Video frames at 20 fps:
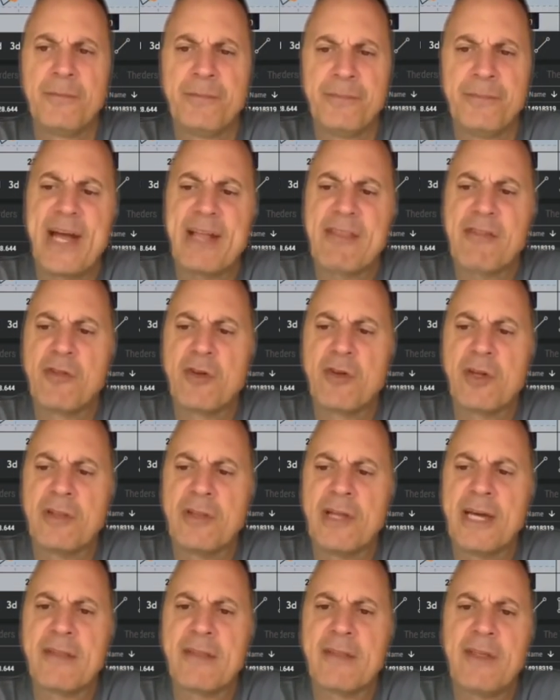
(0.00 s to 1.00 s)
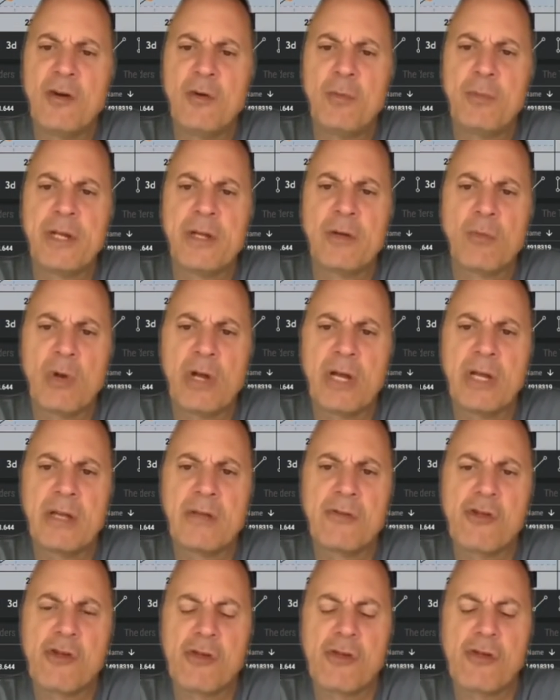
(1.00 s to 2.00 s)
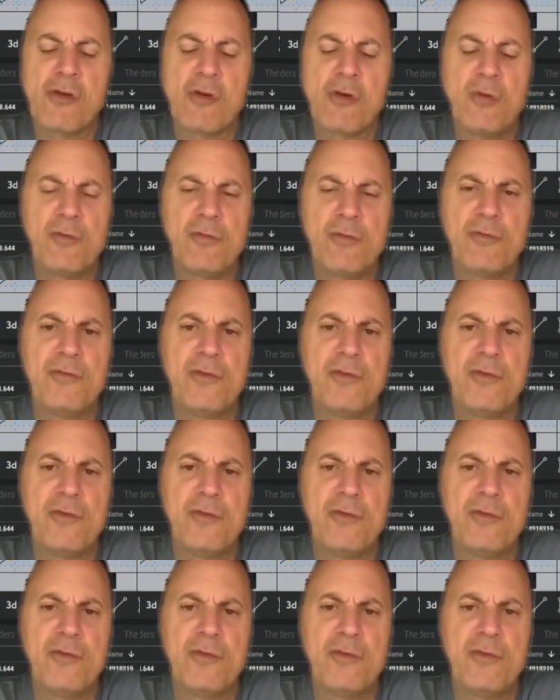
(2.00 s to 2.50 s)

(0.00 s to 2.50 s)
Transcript: but that's looking like the opening range so